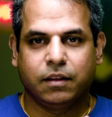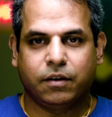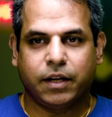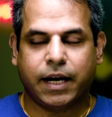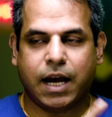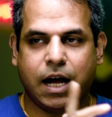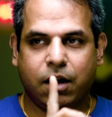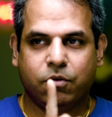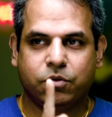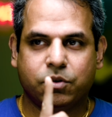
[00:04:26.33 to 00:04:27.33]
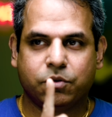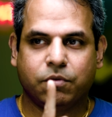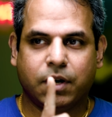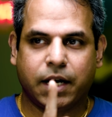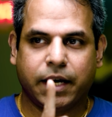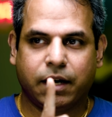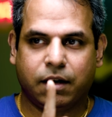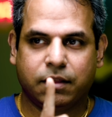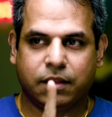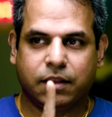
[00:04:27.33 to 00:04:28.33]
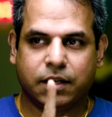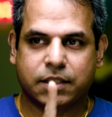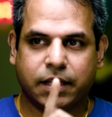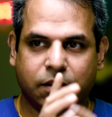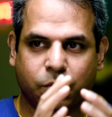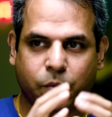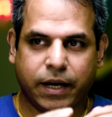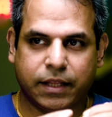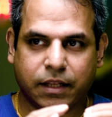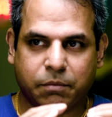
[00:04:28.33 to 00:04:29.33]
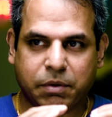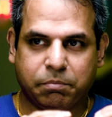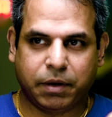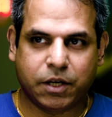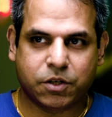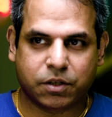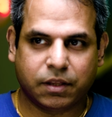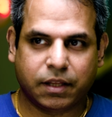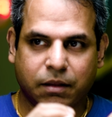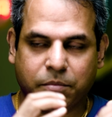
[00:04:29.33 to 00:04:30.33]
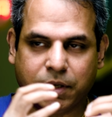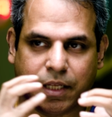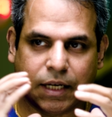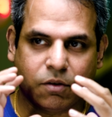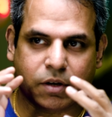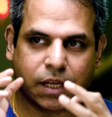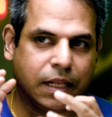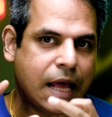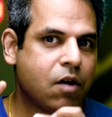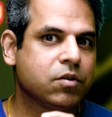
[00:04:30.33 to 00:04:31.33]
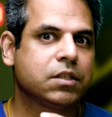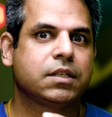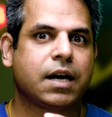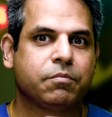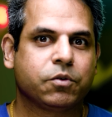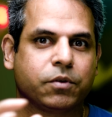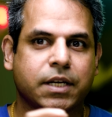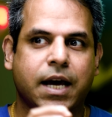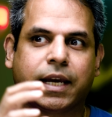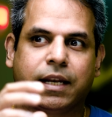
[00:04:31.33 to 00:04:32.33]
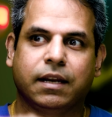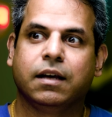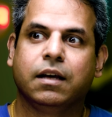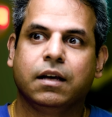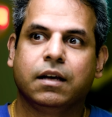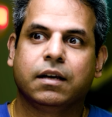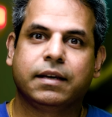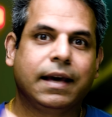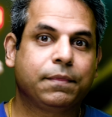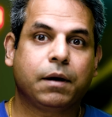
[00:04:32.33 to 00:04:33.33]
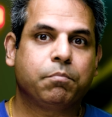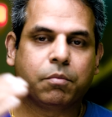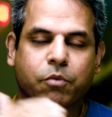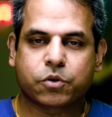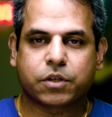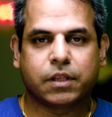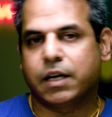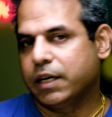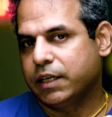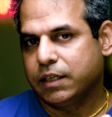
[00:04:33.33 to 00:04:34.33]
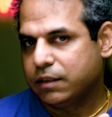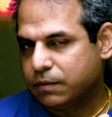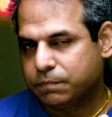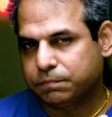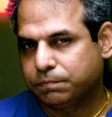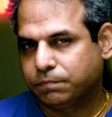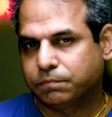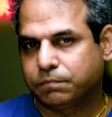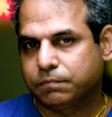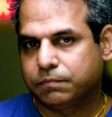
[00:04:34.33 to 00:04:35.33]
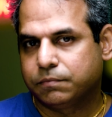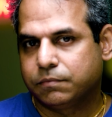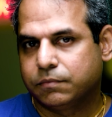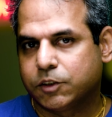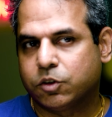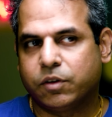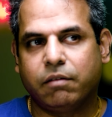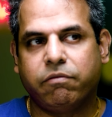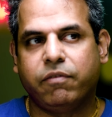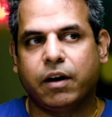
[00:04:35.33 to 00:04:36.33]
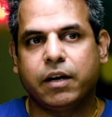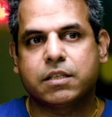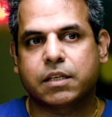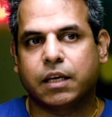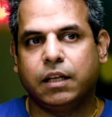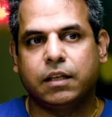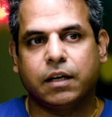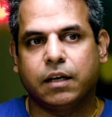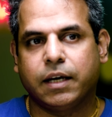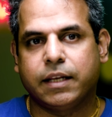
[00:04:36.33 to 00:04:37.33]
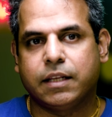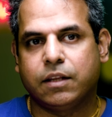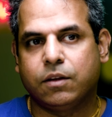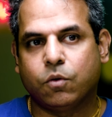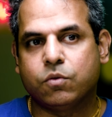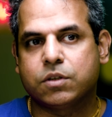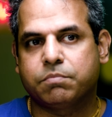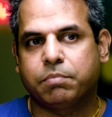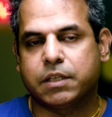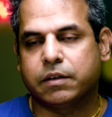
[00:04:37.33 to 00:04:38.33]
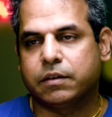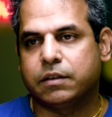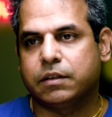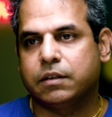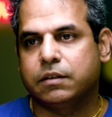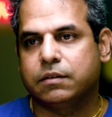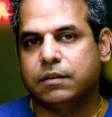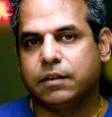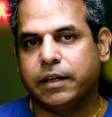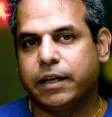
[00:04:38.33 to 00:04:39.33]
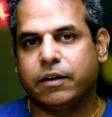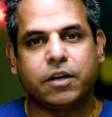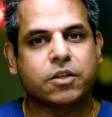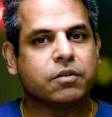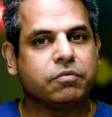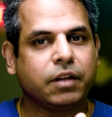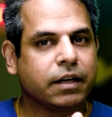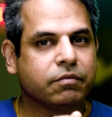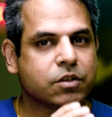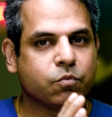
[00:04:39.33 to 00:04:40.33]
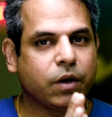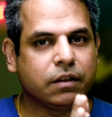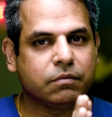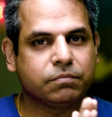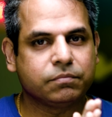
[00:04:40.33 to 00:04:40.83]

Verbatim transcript: They're like, how do I hunt this? They'll wait, they'll be patient. They'll be like, okay, now is the time to attack and get that promotion that I need. So they're very skilled in those particular areas of life as well.